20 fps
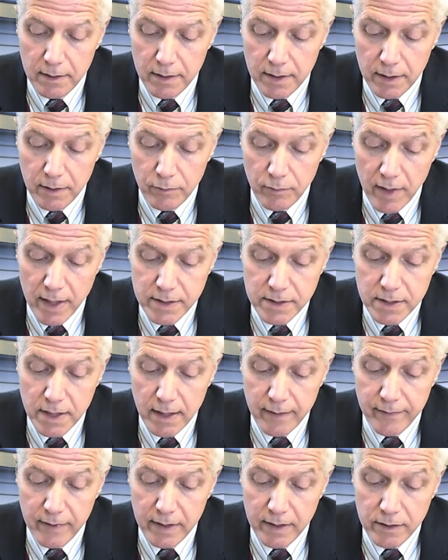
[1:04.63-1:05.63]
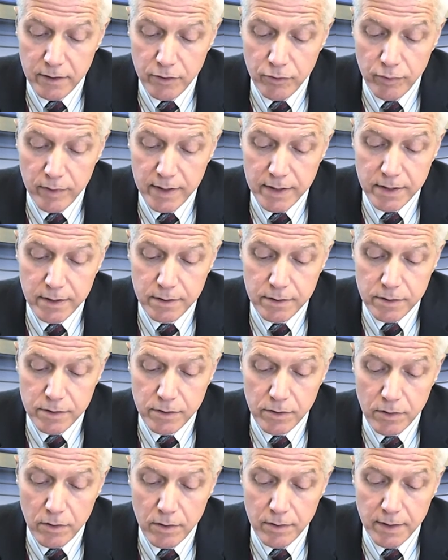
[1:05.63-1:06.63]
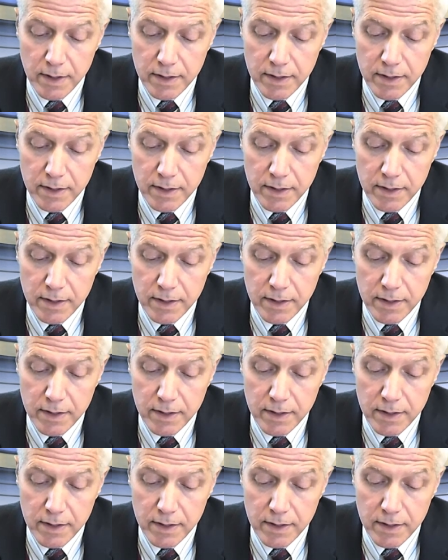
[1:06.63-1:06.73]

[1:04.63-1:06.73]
The arrests have increased concern